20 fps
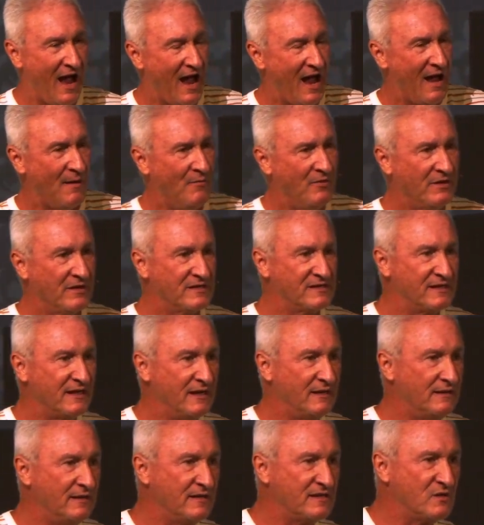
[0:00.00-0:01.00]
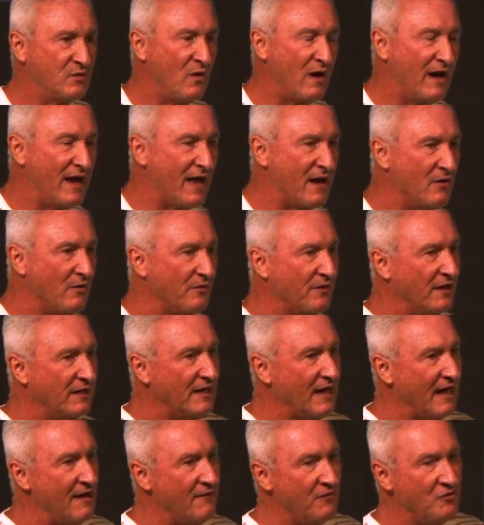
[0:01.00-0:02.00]
I'm going to say it this way. I don't
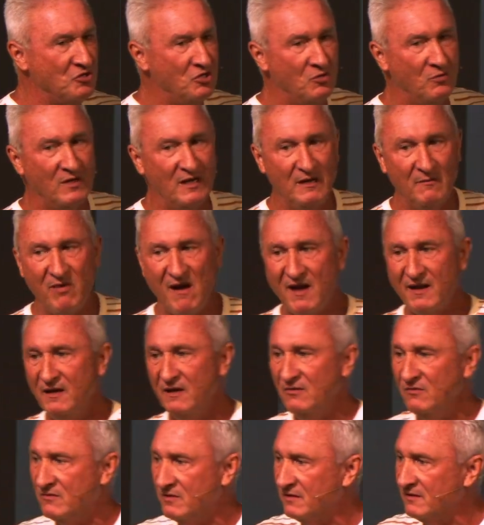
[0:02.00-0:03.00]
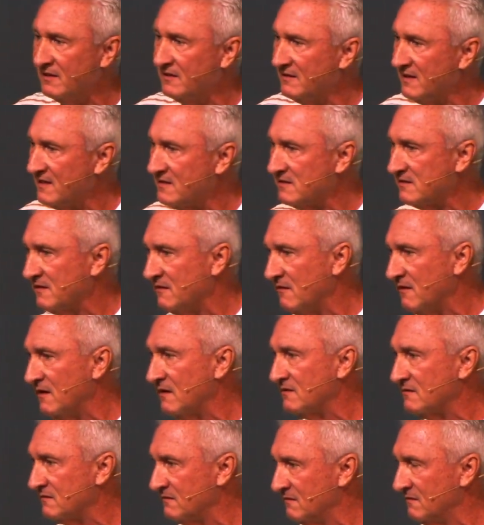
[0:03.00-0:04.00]
think I ever knew anybody who took it that
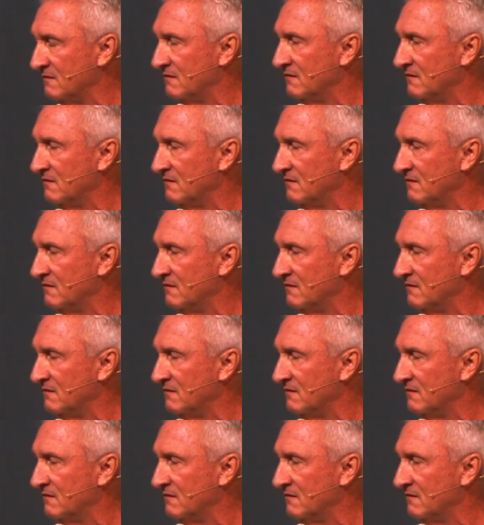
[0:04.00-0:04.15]
serious.